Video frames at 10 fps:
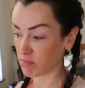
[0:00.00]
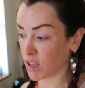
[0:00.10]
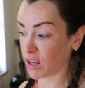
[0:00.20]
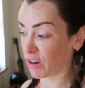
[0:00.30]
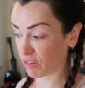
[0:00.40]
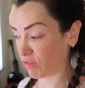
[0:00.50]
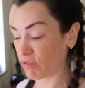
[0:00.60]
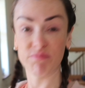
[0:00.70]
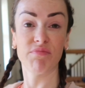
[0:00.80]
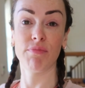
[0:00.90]
a lot of
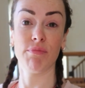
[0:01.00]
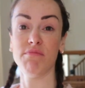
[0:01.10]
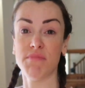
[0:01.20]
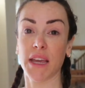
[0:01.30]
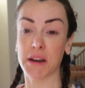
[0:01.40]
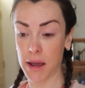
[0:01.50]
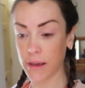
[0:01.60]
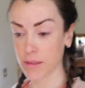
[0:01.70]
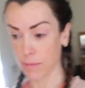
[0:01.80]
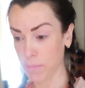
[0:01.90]

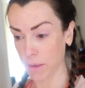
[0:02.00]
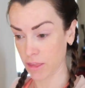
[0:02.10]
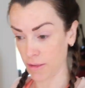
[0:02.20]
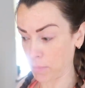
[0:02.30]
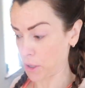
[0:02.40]
knickknacks and bits and